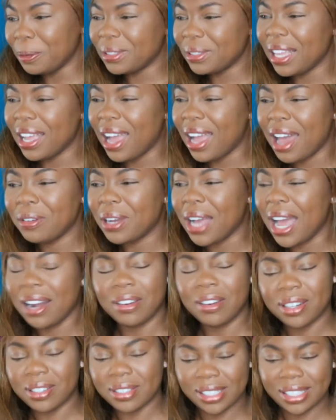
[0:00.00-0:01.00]
I
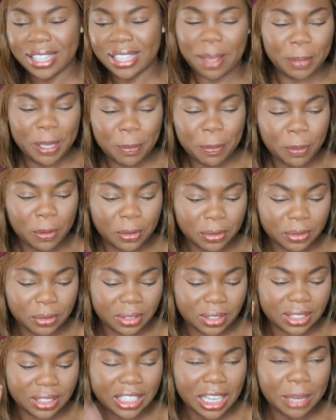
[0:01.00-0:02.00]
don't understand. People
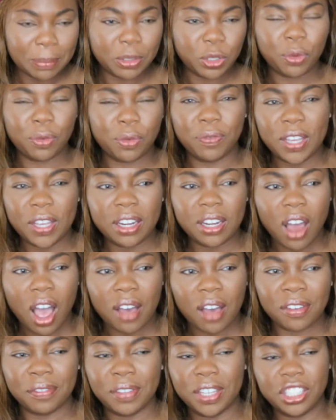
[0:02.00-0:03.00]
seem to feed
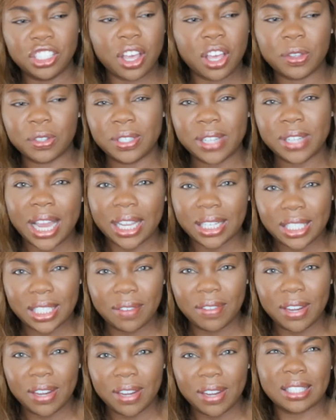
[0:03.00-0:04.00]
off of each other's
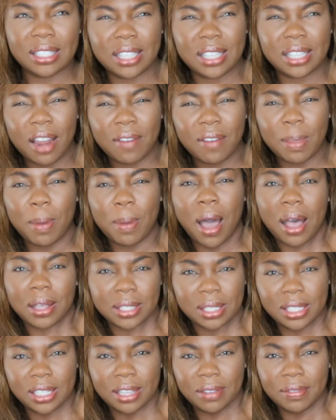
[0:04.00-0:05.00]
negativity instead of the
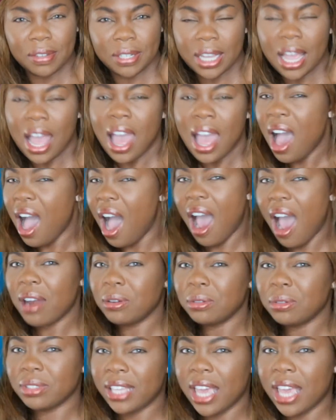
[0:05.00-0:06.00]
positivity. I
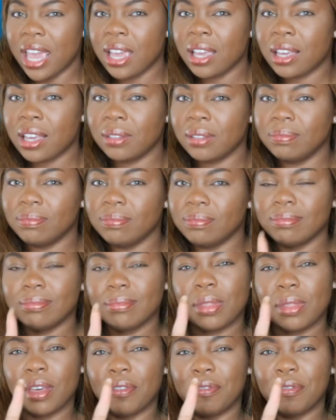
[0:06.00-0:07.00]
don't take
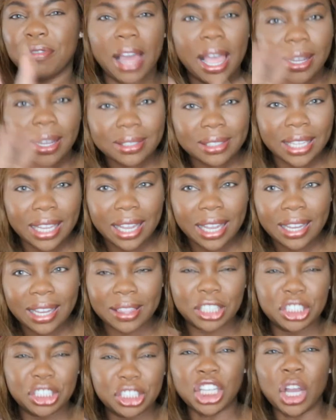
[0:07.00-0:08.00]
the flexing
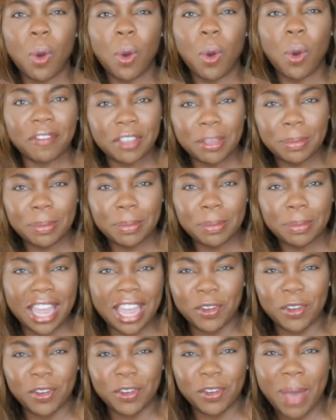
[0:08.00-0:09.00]
and the show-offy
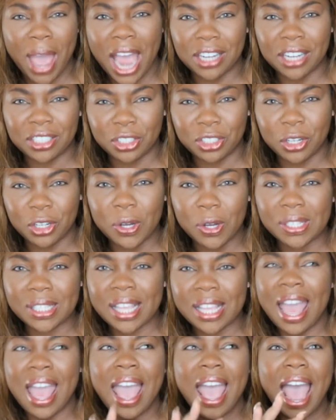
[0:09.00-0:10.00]
behavior of pageant girls
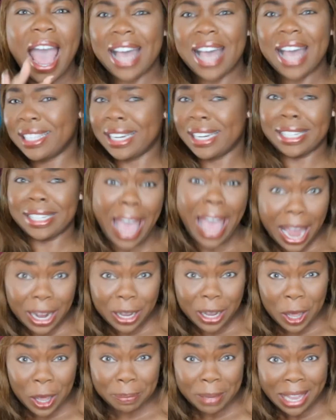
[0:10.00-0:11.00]
as an attack
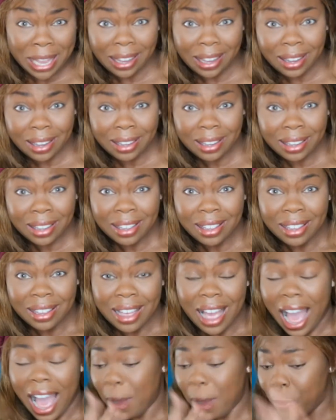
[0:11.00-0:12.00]
on me.
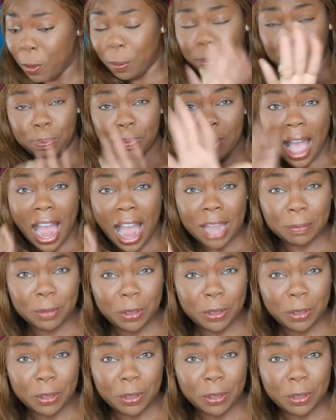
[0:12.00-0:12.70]
I will hype